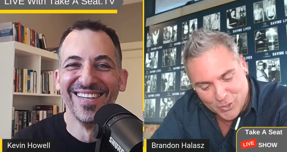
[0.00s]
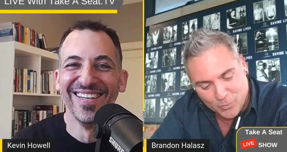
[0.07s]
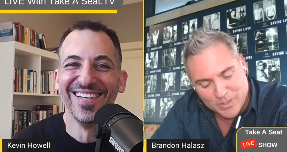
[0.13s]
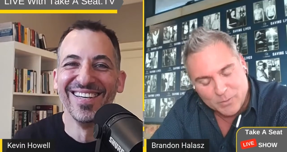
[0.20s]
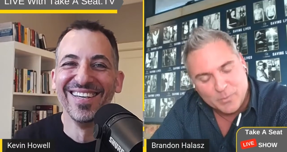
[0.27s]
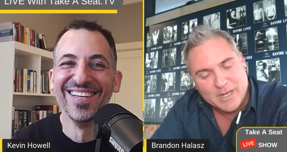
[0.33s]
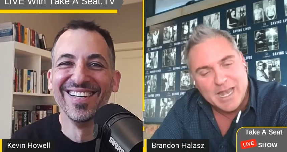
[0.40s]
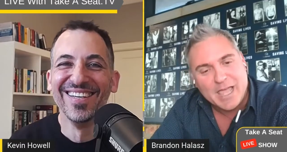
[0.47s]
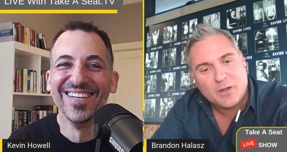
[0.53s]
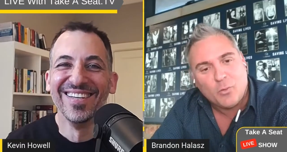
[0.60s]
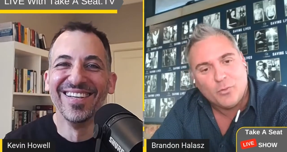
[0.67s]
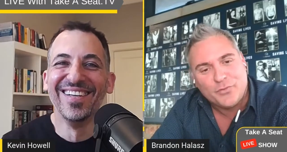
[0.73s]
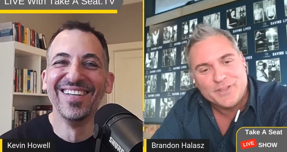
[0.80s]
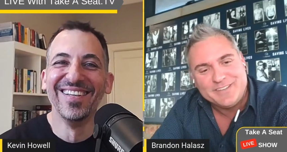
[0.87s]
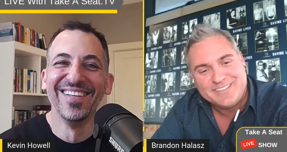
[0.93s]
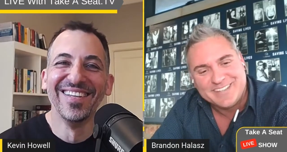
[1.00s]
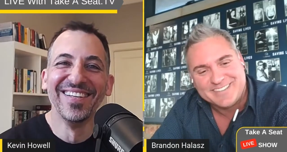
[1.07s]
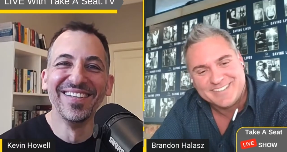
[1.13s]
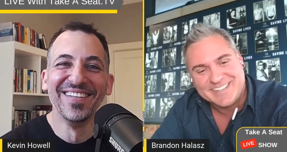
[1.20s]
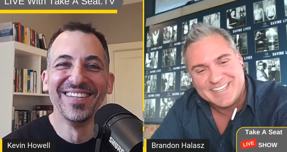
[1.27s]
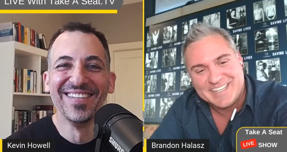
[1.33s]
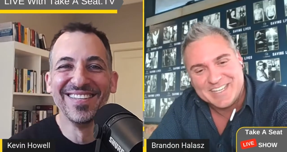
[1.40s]
Speaker 1: we, we lack
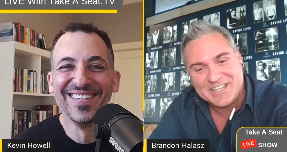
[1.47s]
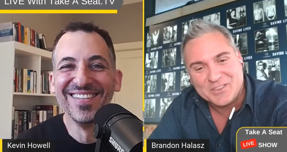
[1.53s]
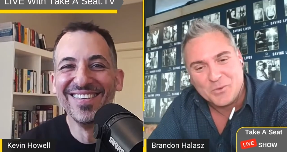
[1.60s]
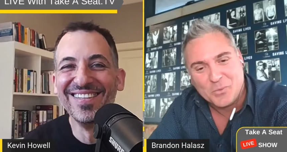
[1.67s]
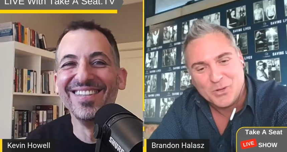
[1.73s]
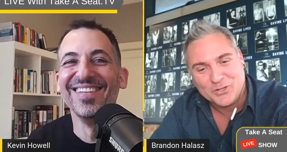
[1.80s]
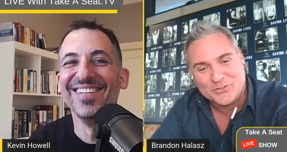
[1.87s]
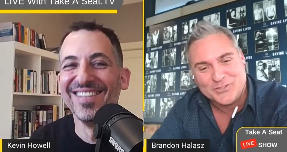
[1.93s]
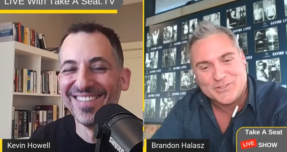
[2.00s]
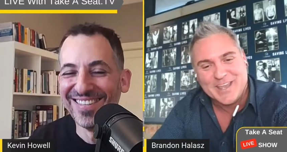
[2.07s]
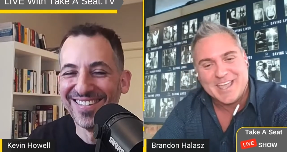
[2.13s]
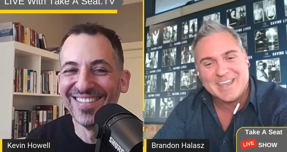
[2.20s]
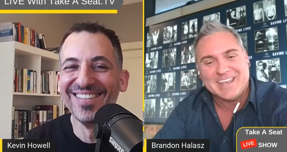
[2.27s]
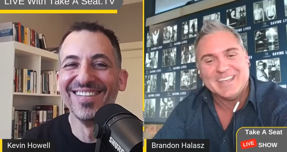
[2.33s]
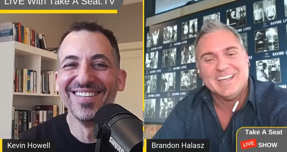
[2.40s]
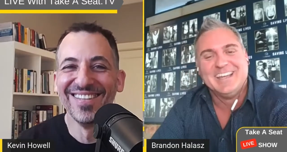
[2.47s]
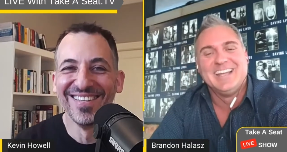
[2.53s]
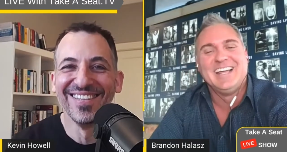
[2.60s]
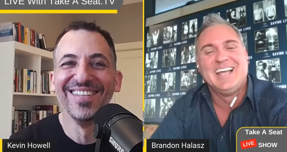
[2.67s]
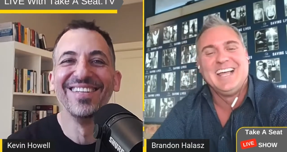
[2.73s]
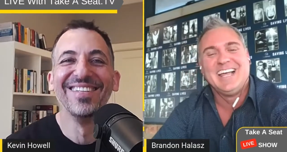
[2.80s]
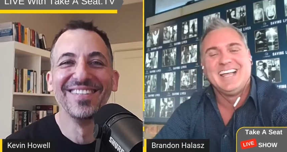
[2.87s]
authenticity in the world today.
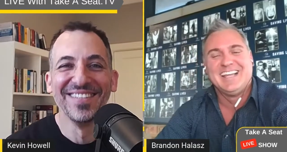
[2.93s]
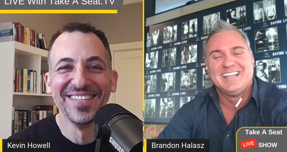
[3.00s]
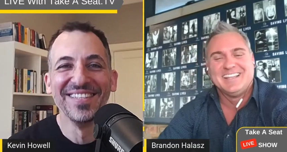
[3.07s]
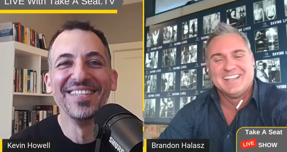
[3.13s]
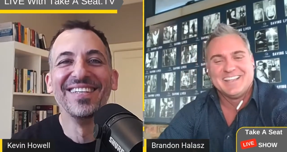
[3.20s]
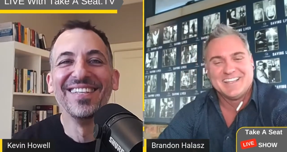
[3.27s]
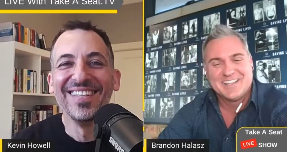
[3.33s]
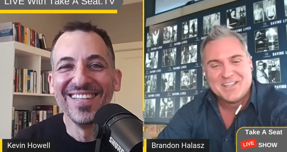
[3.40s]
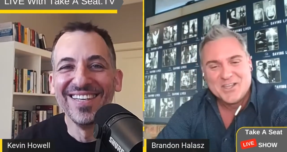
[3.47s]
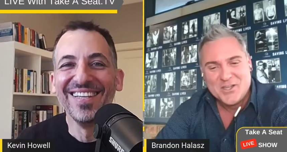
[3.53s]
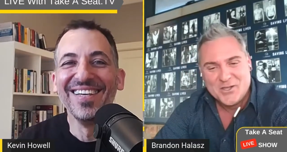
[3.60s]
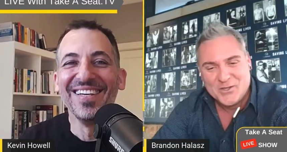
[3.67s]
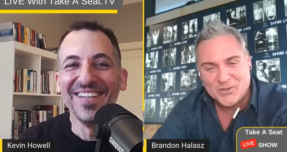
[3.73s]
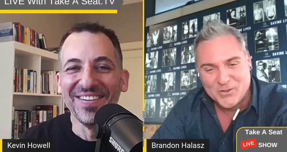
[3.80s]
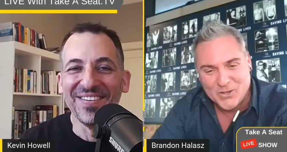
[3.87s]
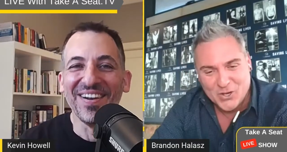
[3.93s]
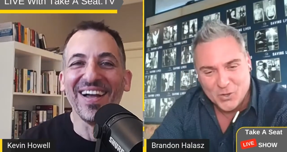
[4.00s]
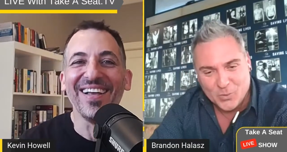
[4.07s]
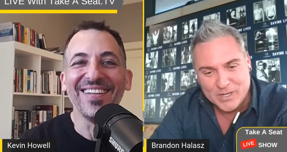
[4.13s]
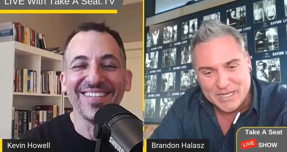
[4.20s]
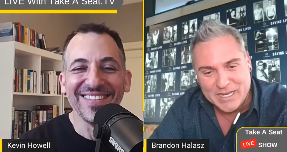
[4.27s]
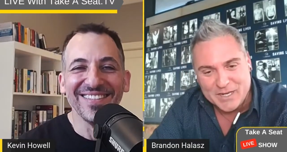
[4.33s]

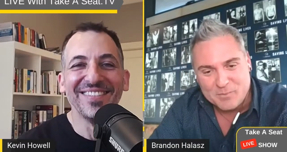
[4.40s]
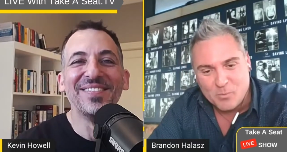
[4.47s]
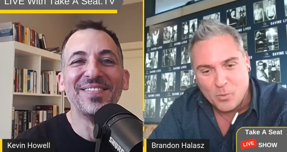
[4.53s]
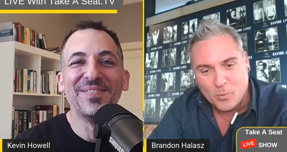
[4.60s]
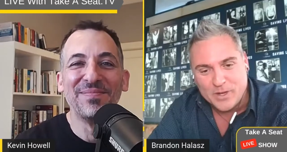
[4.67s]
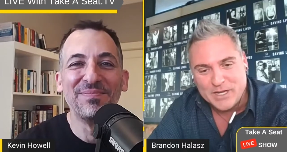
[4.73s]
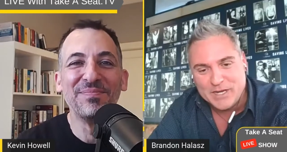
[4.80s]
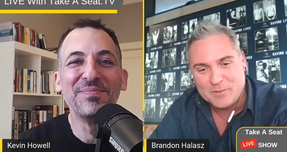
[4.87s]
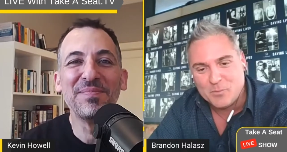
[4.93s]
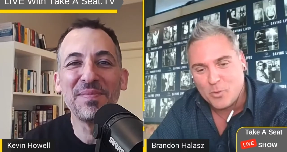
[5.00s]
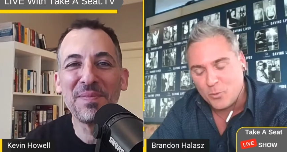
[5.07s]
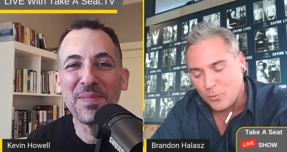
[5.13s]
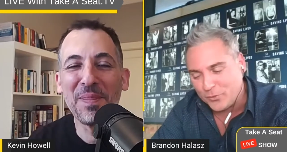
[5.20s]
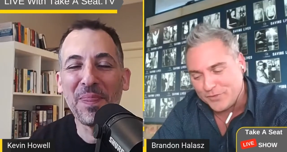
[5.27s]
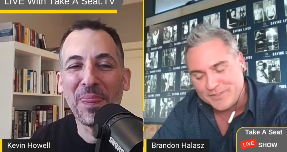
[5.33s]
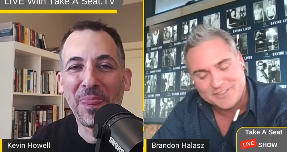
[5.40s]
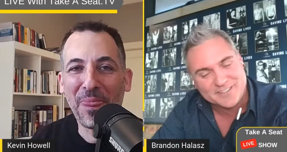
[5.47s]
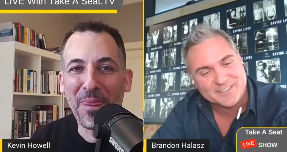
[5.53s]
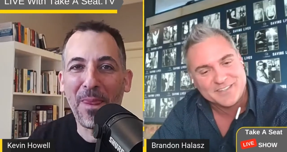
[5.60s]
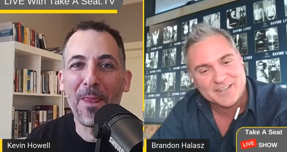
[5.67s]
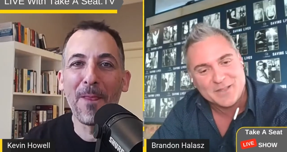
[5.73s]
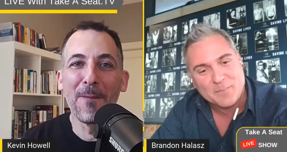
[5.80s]
right. We, we, need more
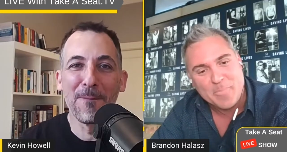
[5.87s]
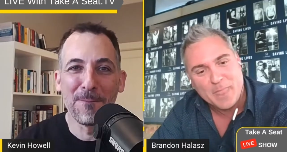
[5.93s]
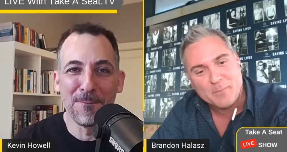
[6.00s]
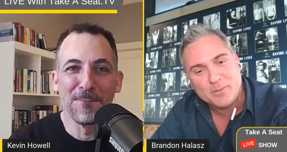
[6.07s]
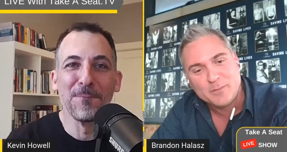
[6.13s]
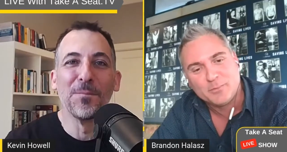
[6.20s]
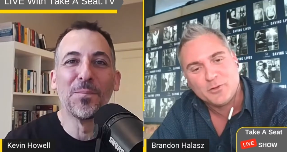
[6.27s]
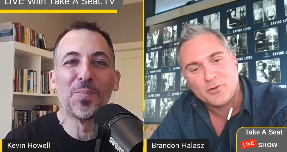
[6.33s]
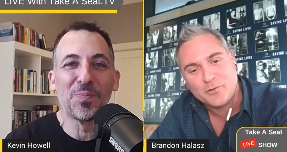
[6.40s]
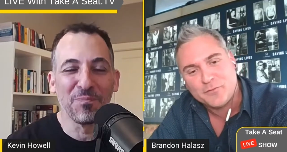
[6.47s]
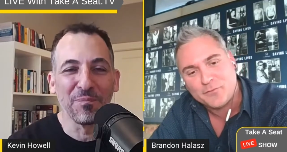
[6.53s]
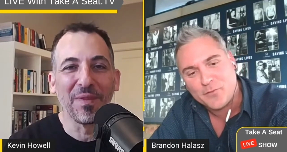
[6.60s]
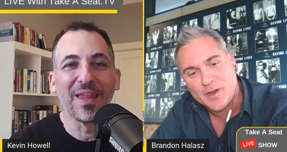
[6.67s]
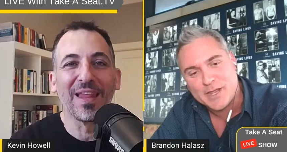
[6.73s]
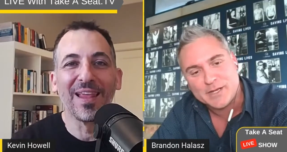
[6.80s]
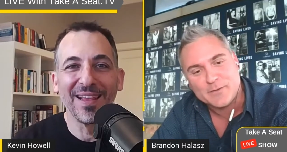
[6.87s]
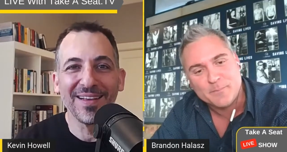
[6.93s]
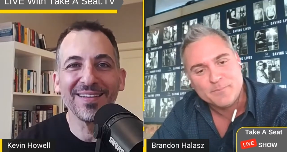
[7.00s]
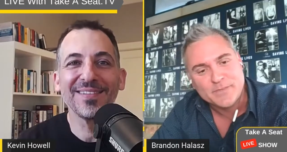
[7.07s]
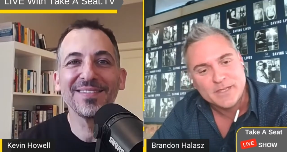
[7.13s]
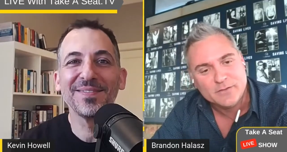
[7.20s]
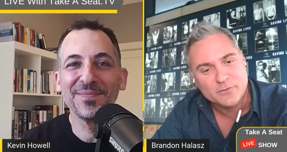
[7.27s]
authenticity. People are afraid
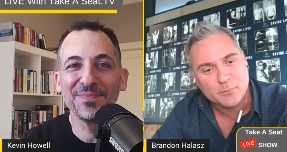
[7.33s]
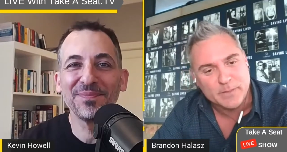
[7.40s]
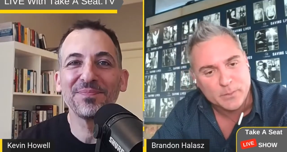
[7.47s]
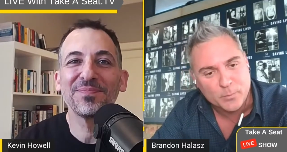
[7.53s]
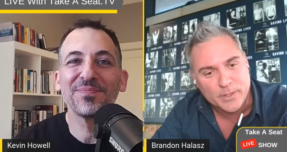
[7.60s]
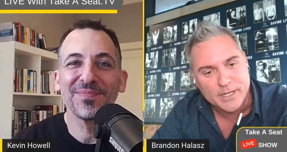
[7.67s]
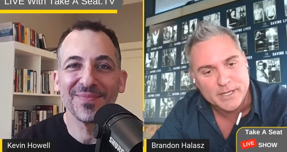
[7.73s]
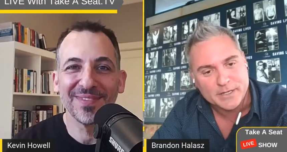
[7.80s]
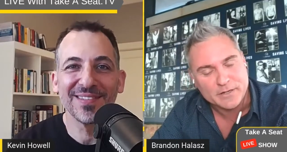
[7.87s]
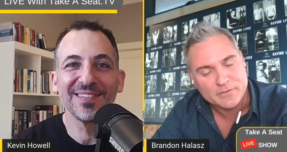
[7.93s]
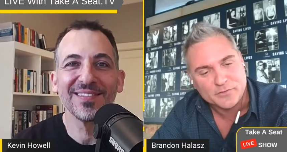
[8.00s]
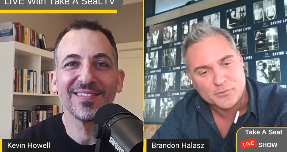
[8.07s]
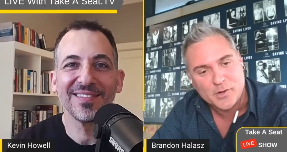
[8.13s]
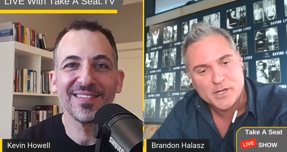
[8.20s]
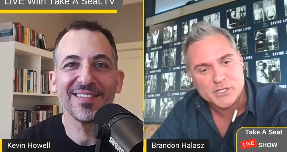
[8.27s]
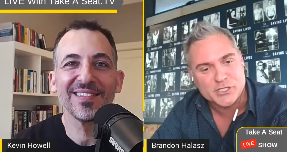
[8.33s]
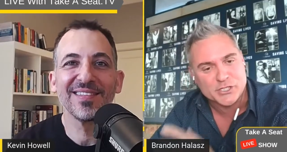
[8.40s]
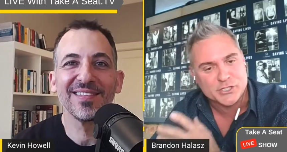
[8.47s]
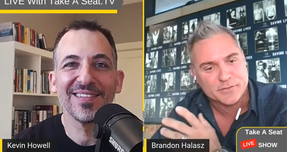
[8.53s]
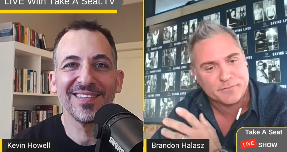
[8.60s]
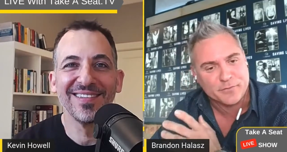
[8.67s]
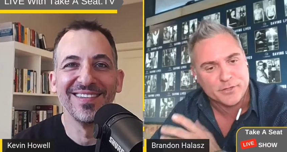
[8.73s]
to be weird and strange
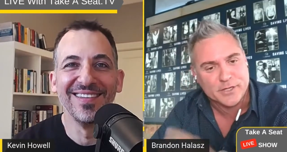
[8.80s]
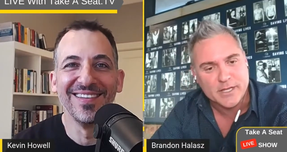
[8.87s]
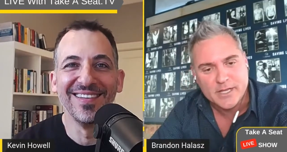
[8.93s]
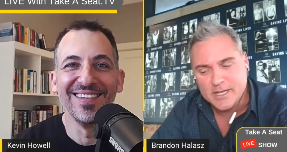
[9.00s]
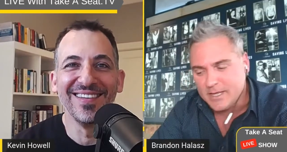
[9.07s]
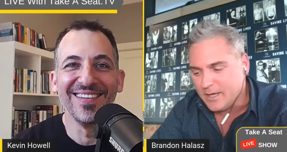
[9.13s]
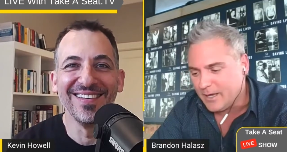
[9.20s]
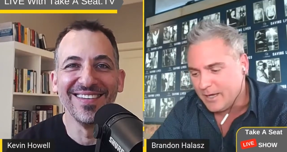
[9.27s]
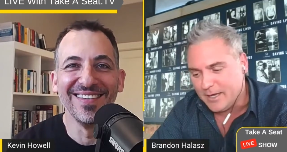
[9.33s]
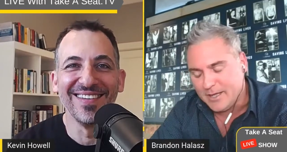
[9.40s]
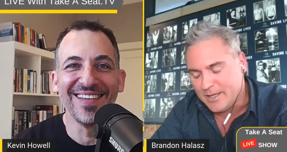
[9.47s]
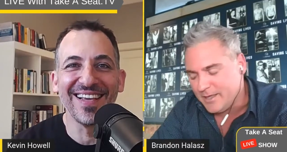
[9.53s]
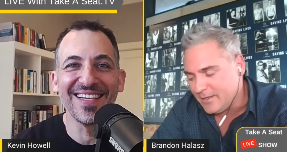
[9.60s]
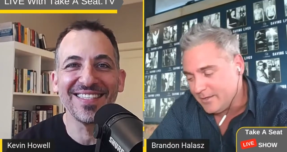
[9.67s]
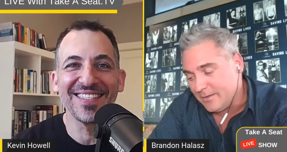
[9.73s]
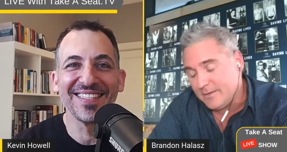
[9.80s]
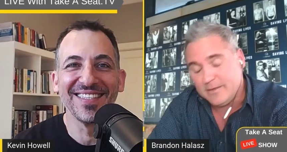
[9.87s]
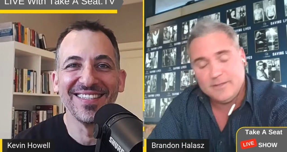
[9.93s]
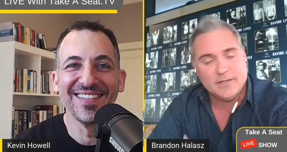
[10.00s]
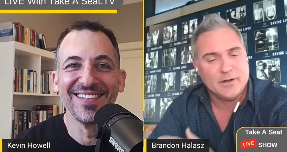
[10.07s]
and different. Uh, yes. You